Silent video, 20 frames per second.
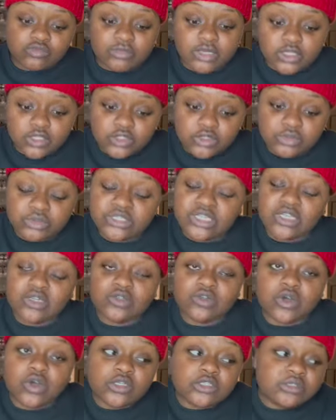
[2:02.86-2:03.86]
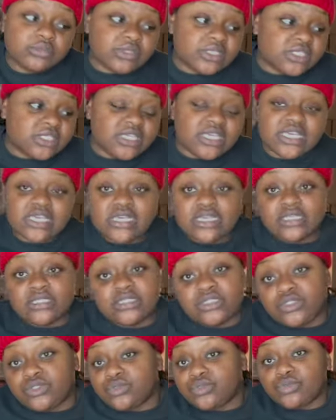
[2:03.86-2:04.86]
my youtube channel ultimately
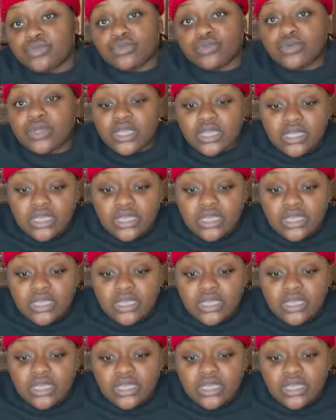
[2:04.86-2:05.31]
is to